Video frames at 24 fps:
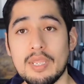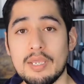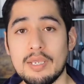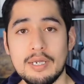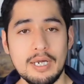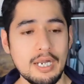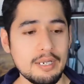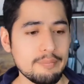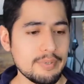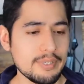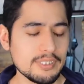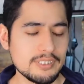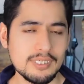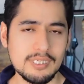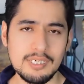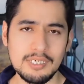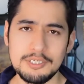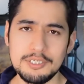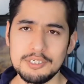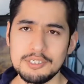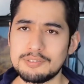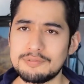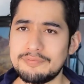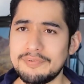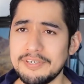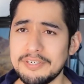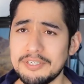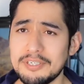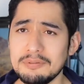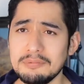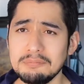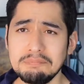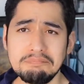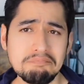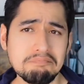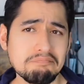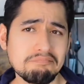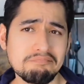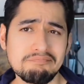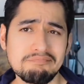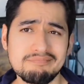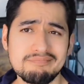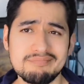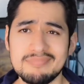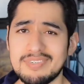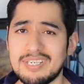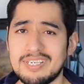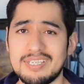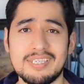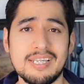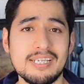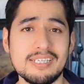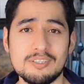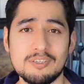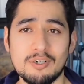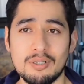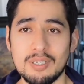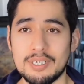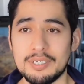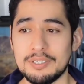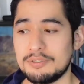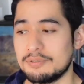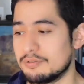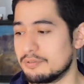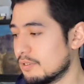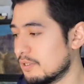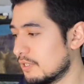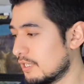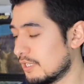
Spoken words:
I basically just feed them, and that's all I do.